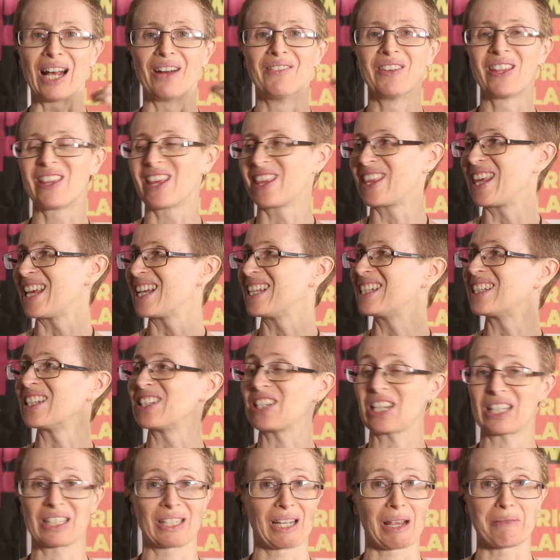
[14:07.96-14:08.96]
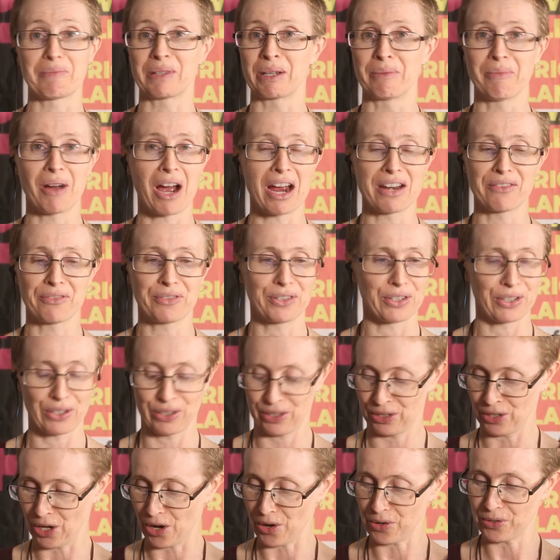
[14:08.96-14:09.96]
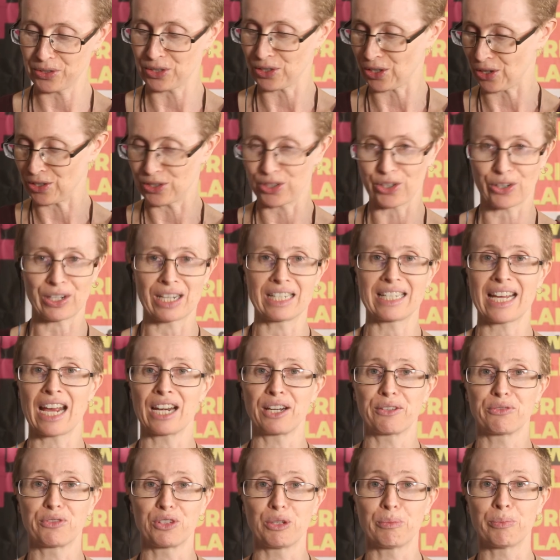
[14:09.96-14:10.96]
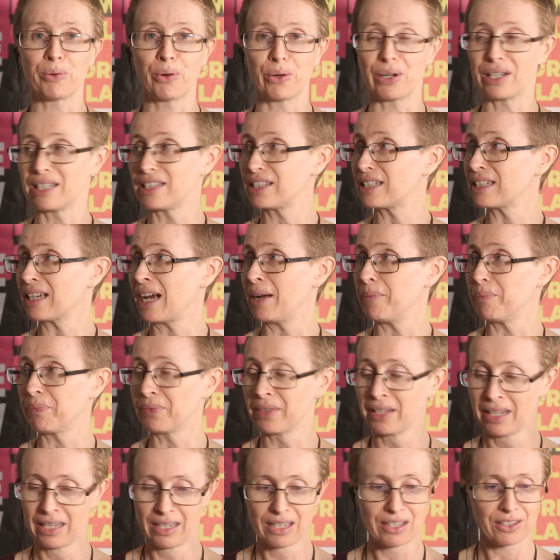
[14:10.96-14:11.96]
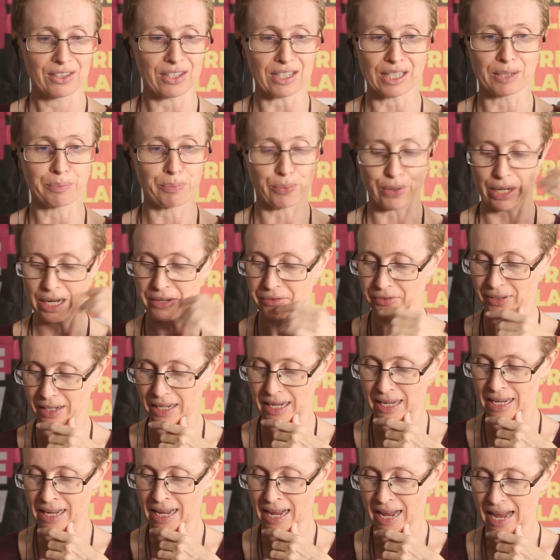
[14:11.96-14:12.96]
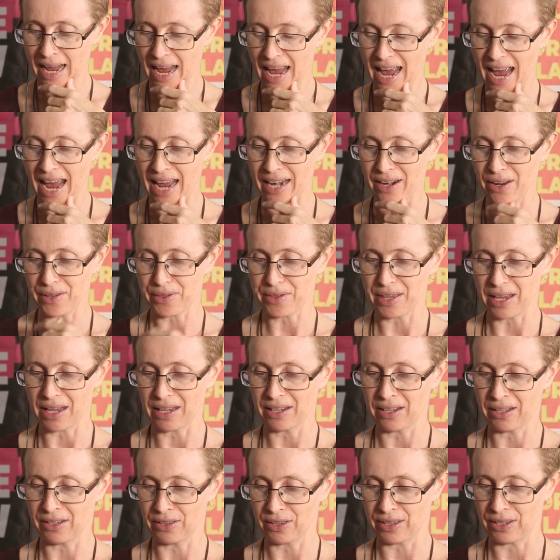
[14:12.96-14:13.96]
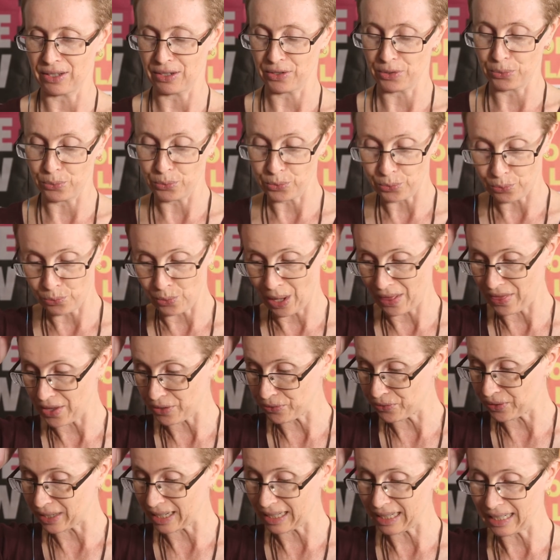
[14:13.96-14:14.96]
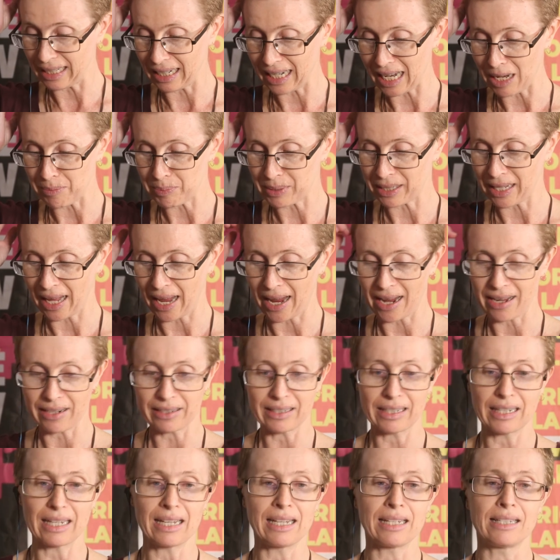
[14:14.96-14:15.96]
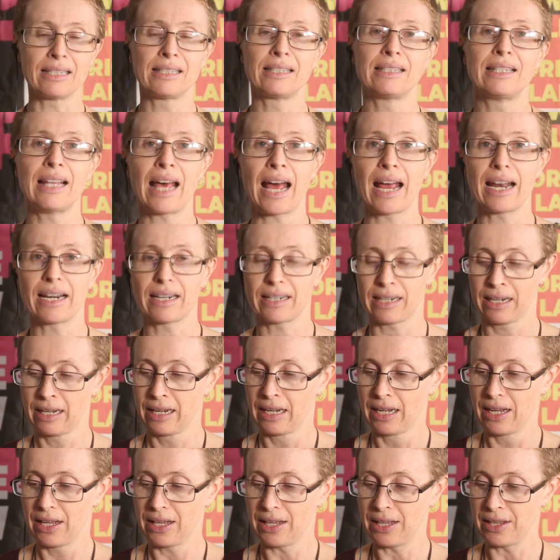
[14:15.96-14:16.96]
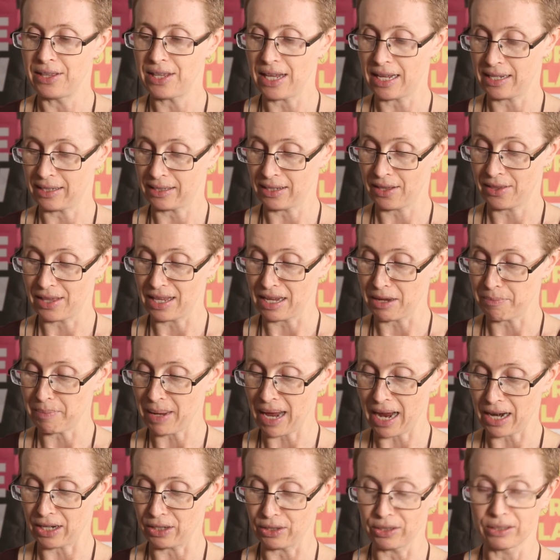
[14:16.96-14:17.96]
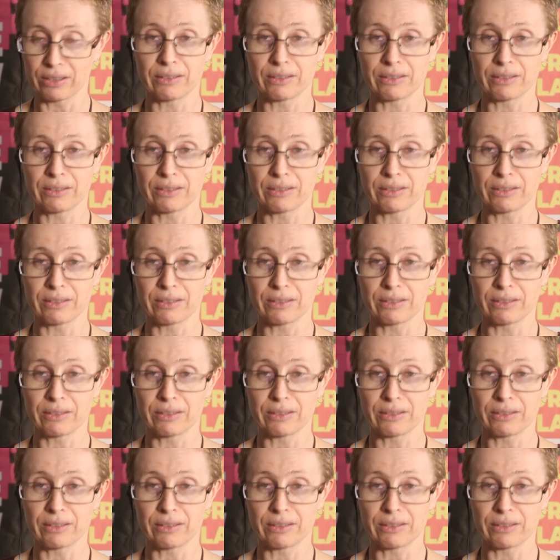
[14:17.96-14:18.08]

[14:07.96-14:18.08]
some of the things that just leap to mind for, you know, j- jotting down a few points um, just briefly. And I think the one that really leaps out is that there's a thing about